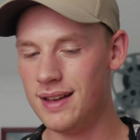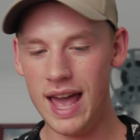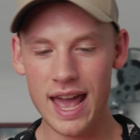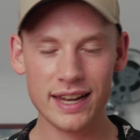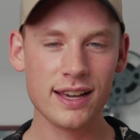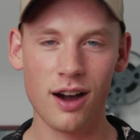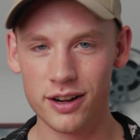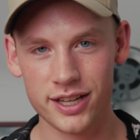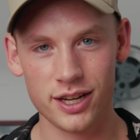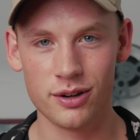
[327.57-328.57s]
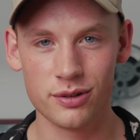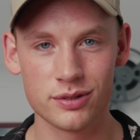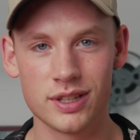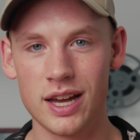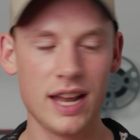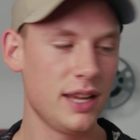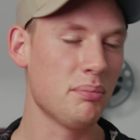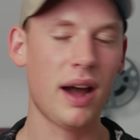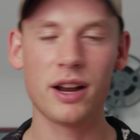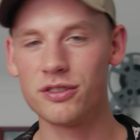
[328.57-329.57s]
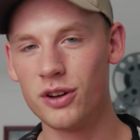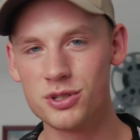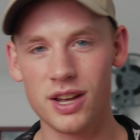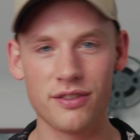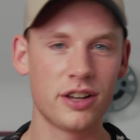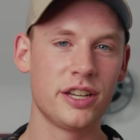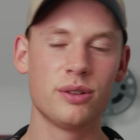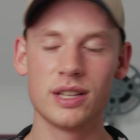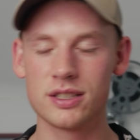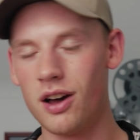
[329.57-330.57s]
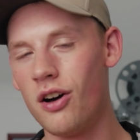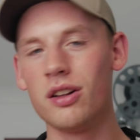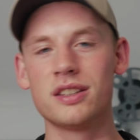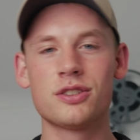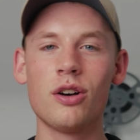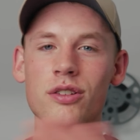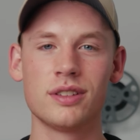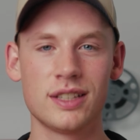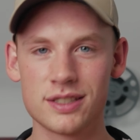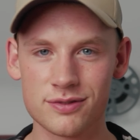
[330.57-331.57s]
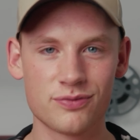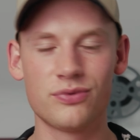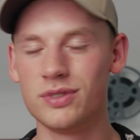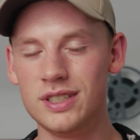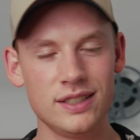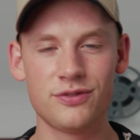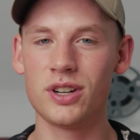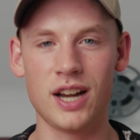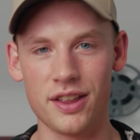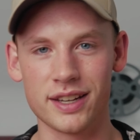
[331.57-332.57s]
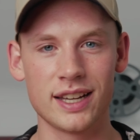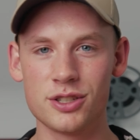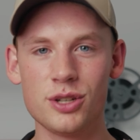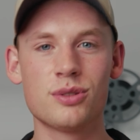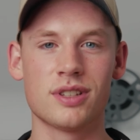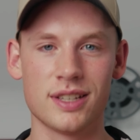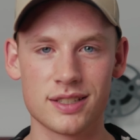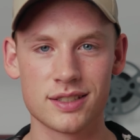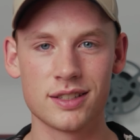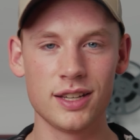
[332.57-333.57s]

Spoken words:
any audio, any microphones you have on you, it's for nothing. It's useless.